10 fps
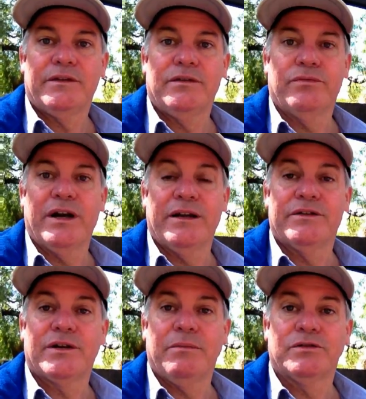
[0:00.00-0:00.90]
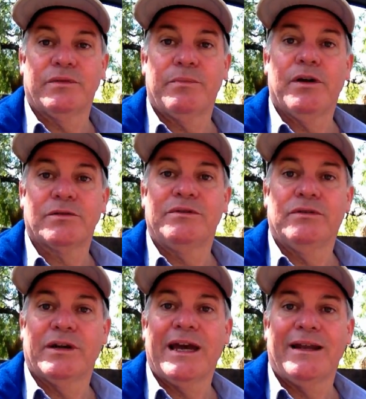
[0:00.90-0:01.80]
you run into troubles with possibly
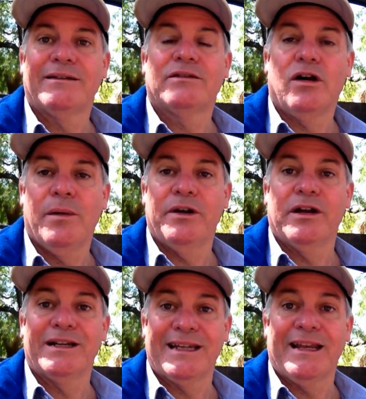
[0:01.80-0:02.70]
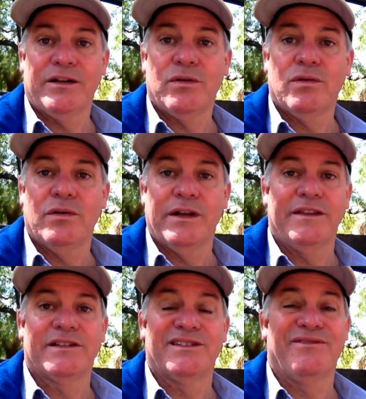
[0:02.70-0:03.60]
your cat climbing on it and getting caught,
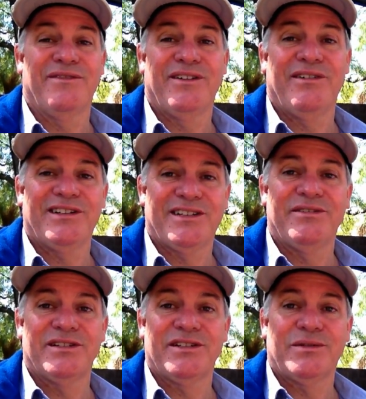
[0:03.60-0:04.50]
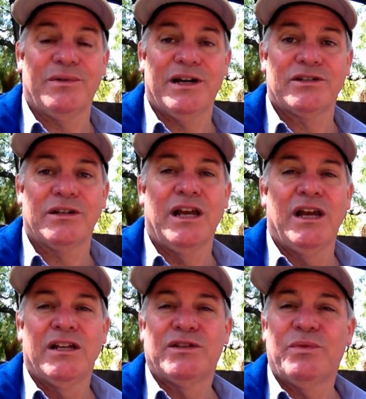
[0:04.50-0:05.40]
and this is a very serious situation.
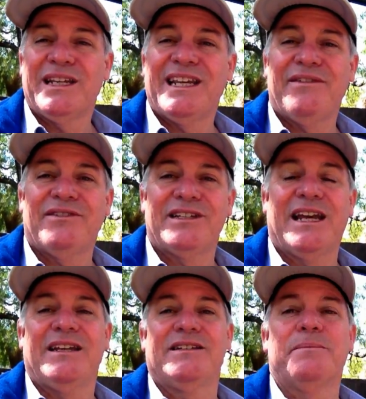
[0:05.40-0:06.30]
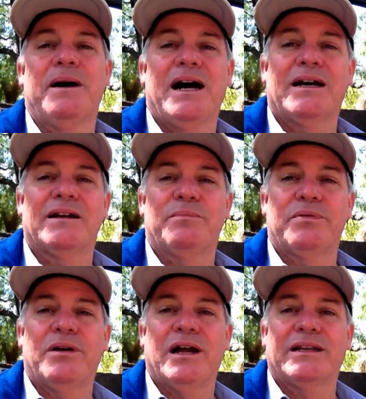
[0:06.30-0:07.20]
So we never intended to market a
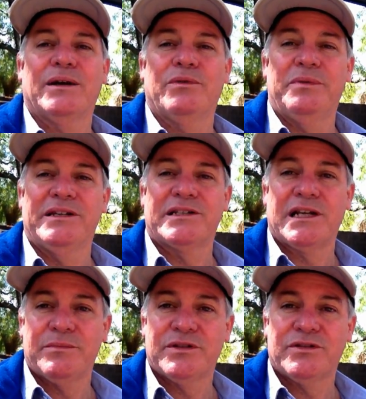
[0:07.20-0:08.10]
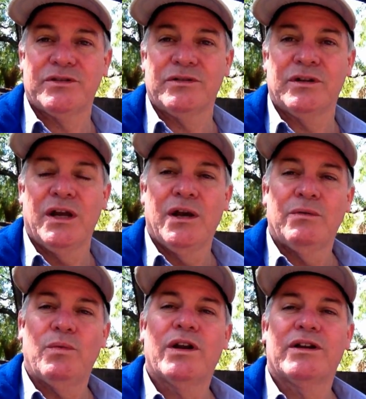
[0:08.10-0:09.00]
product that would be a substitute.
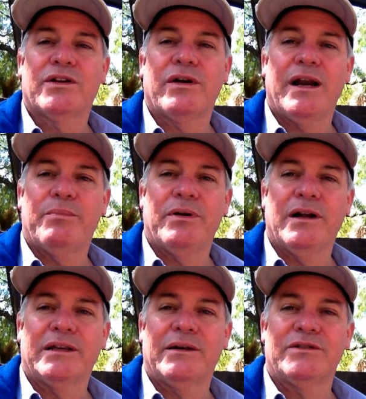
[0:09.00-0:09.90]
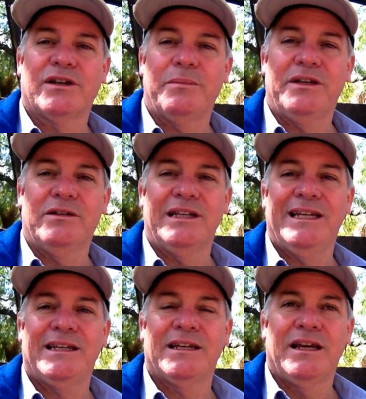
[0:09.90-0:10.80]
We wanted to create a product that was going to be
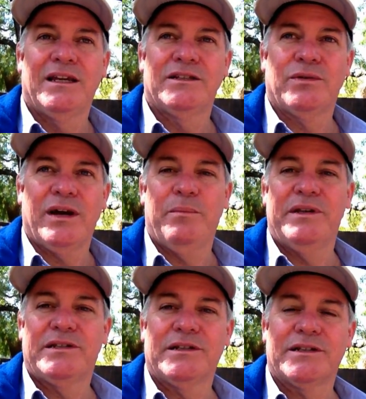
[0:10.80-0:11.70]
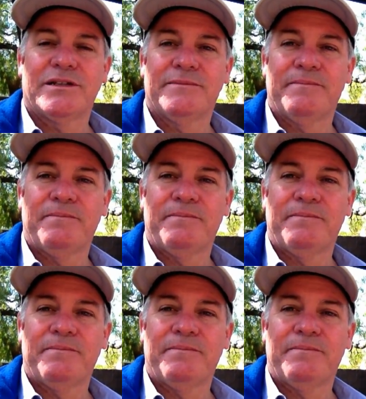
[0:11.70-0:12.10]
unique to our business.